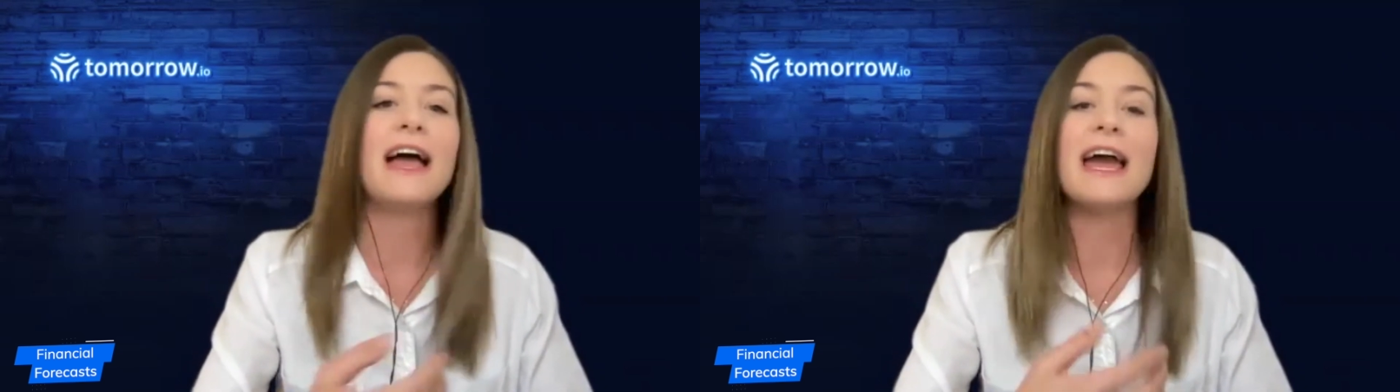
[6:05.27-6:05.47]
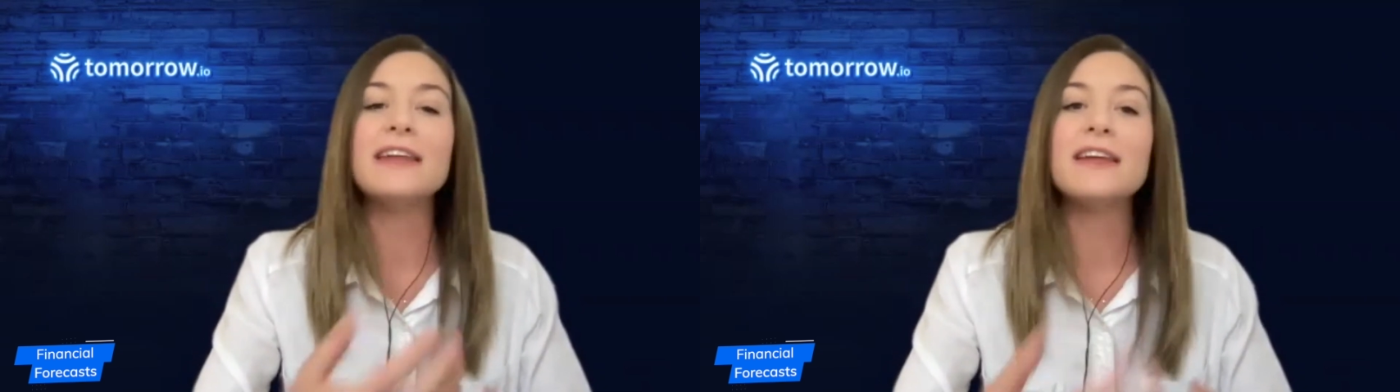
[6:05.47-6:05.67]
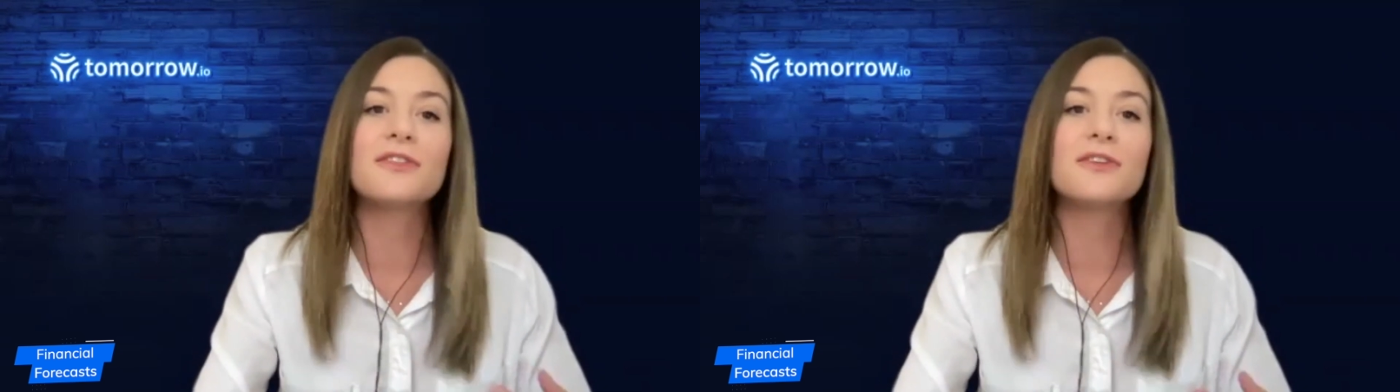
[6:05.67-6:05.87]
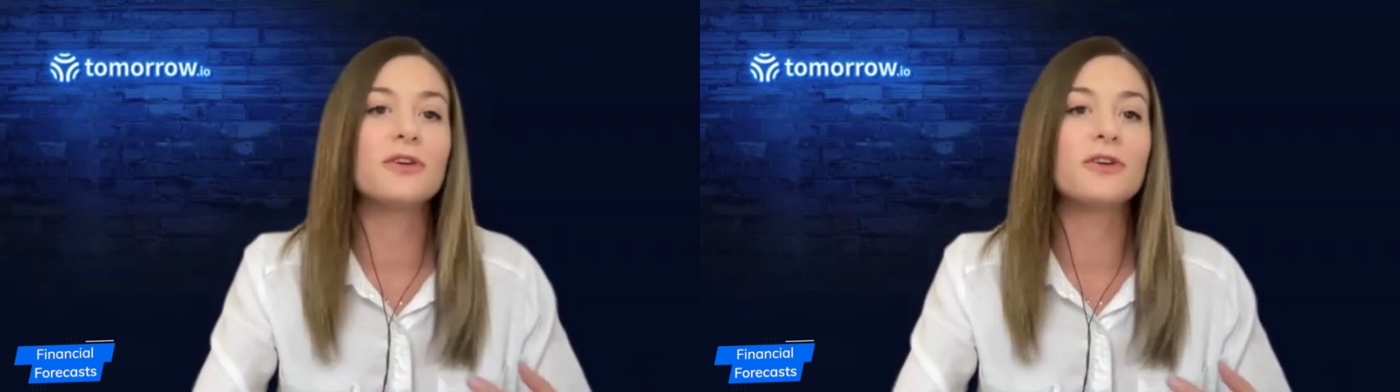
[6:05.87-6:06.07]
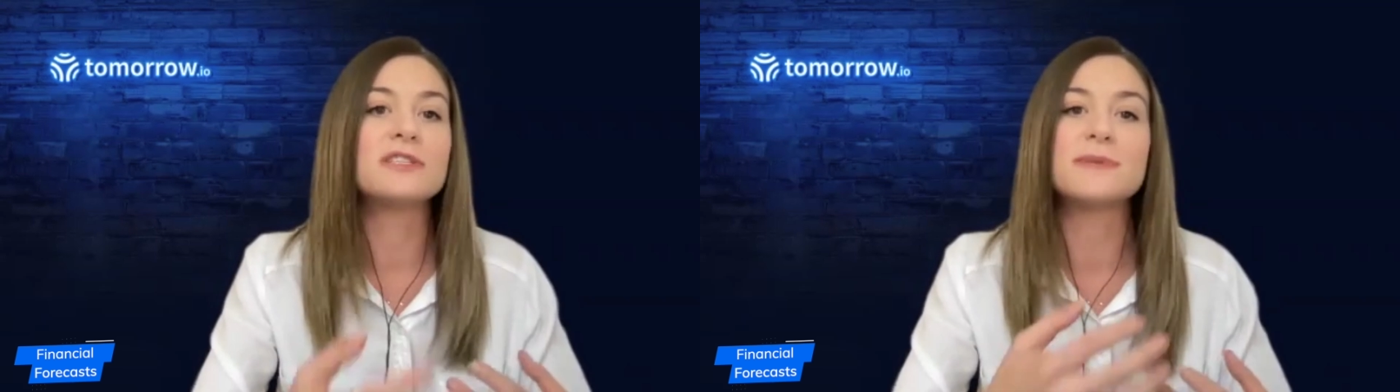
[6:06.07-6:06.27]
Any
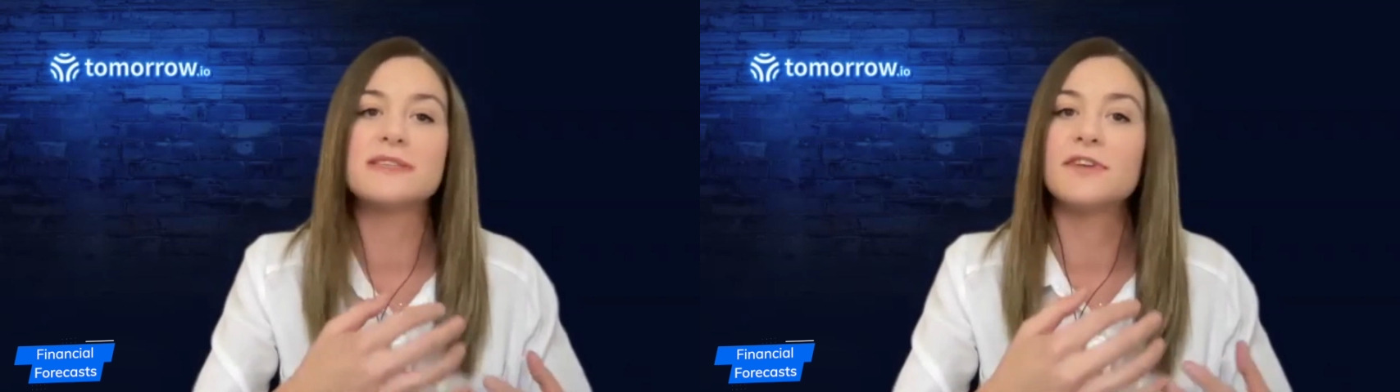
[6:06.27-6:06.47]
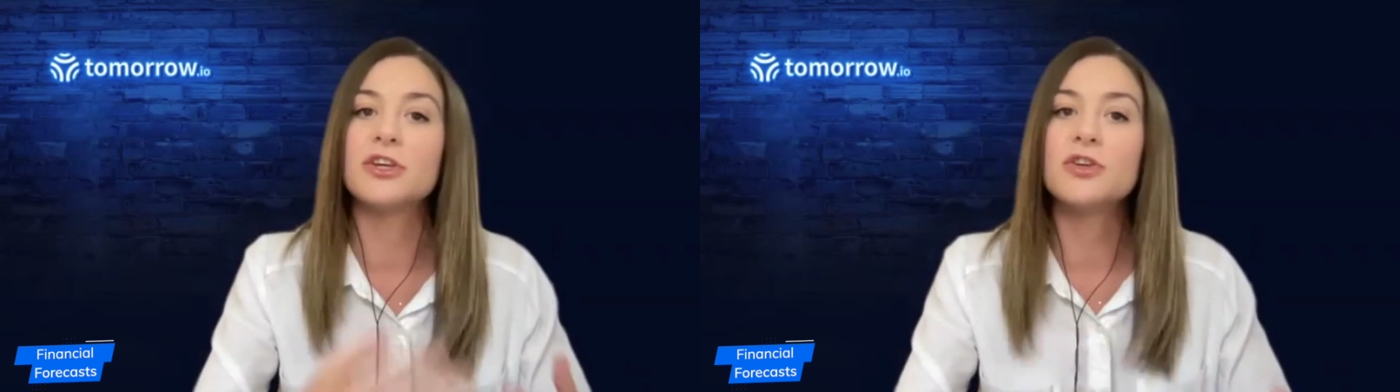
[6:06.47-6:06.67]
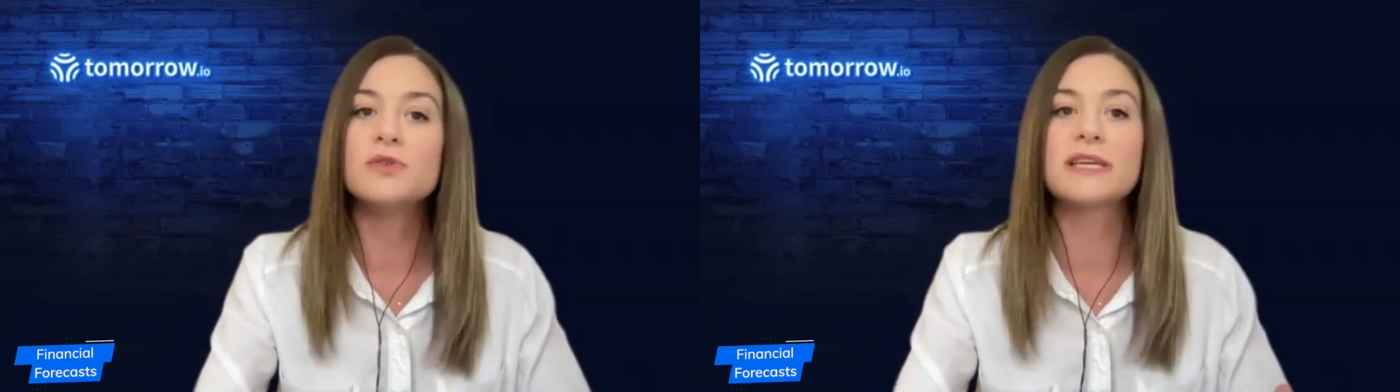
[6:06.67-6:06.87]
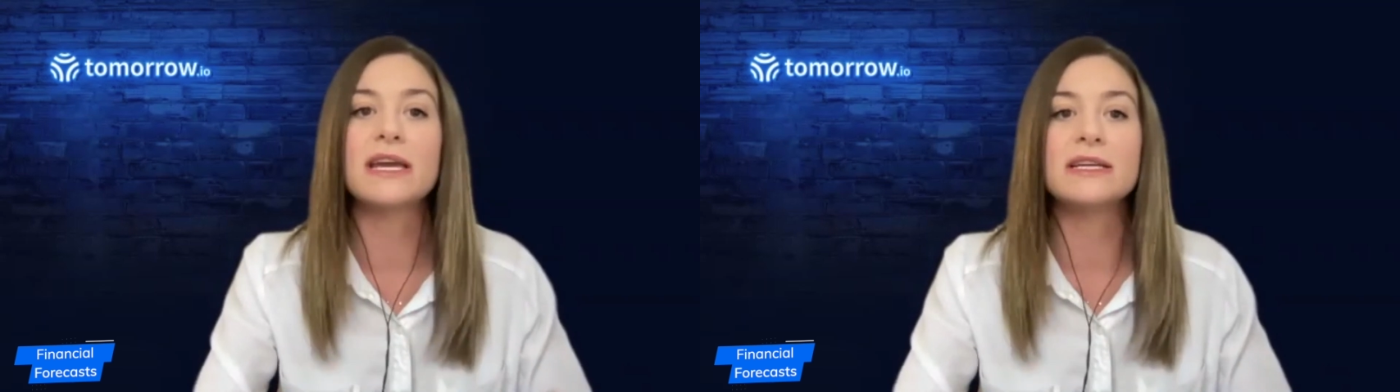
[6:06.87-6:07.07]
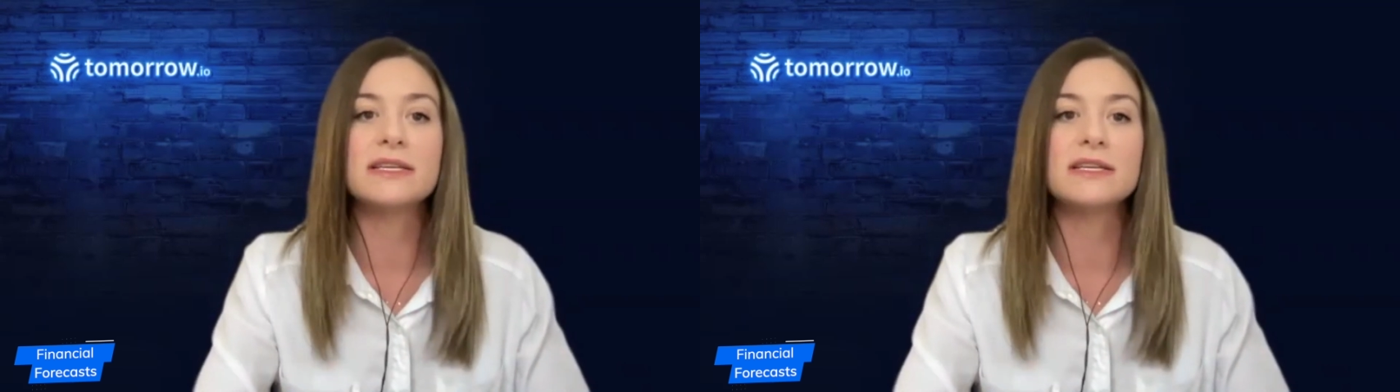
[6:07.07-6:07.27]
other specific use
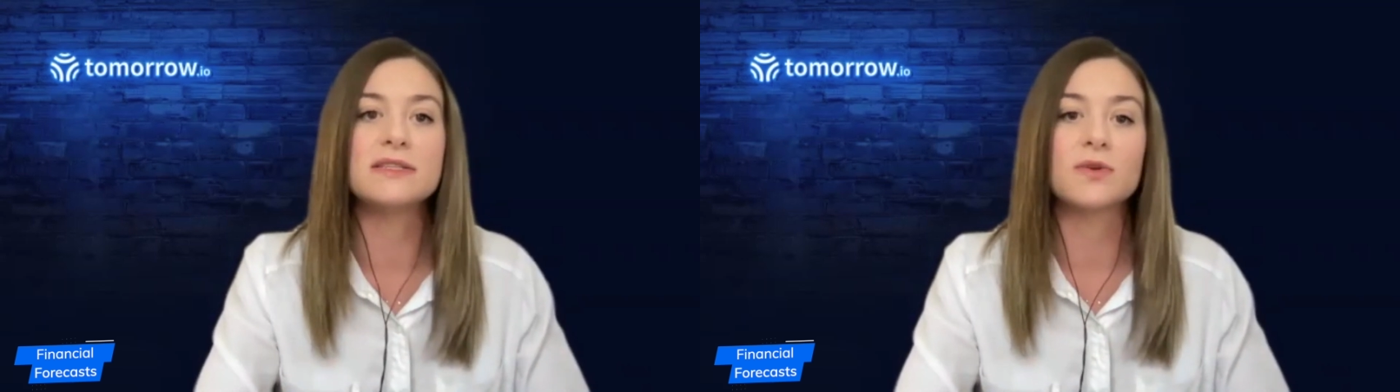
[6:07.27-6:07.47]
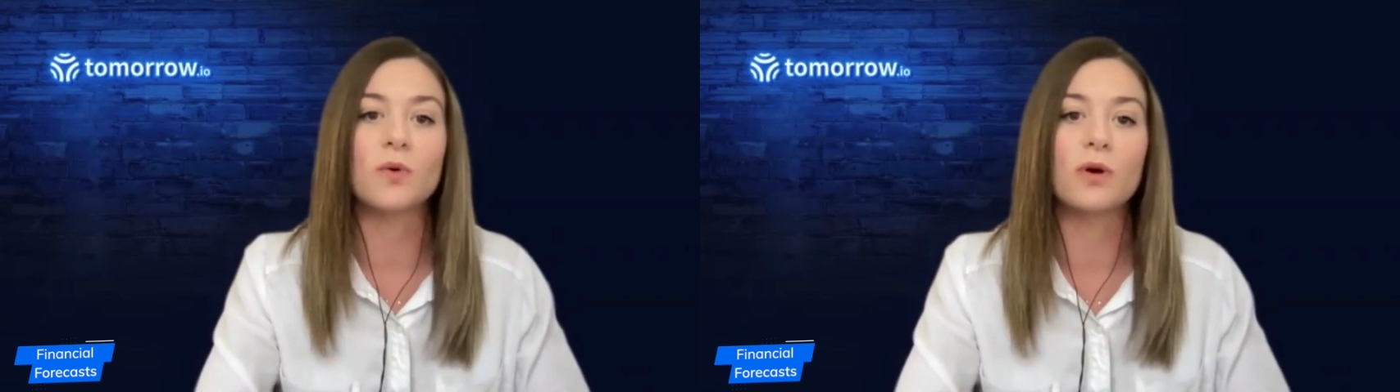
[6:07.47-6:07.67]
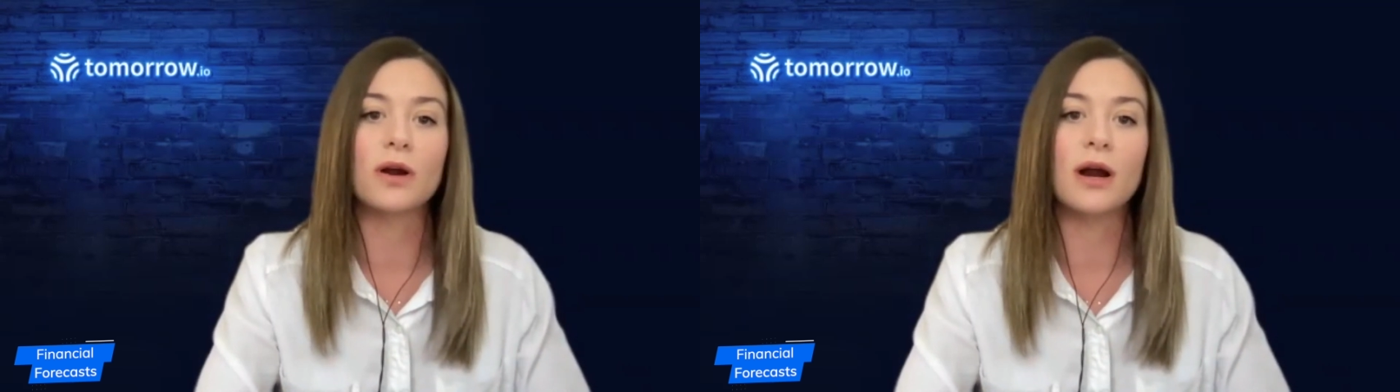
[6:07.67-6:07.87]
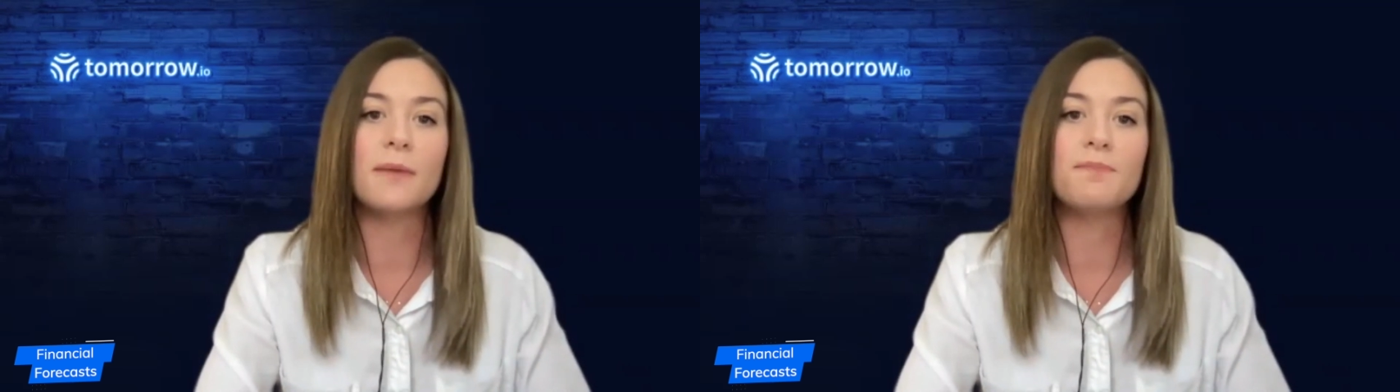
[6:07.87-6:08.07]
cases or